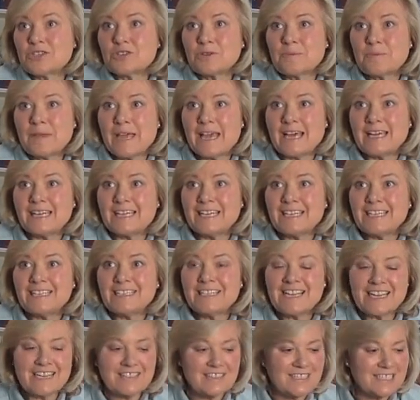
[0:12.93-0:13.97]
Trapani,
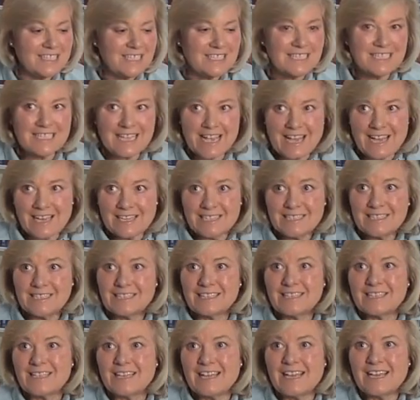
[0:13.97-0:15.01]
and this is Ed.
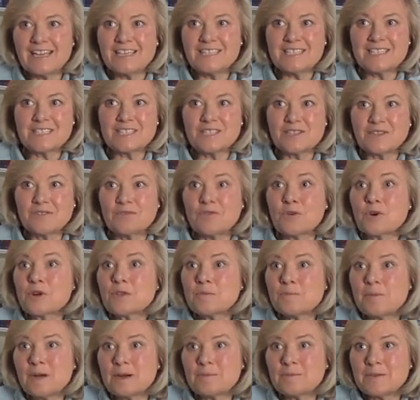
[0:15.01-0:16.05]
Ed is the
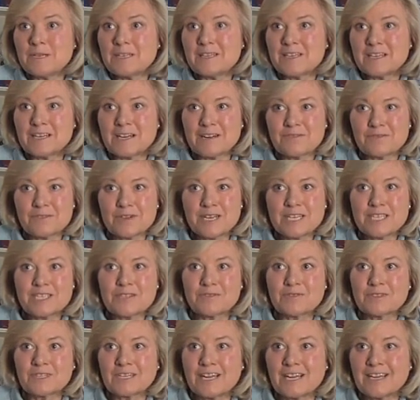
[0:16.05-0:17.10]
fourth puppy that I've
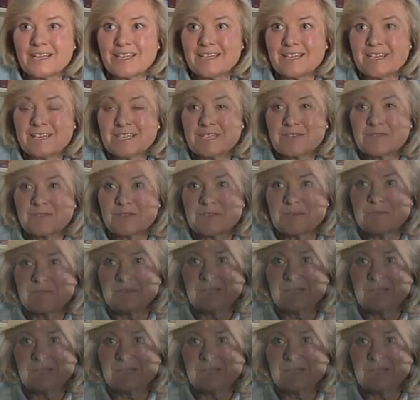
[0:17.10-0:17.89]
raised for Guiding Eyes for the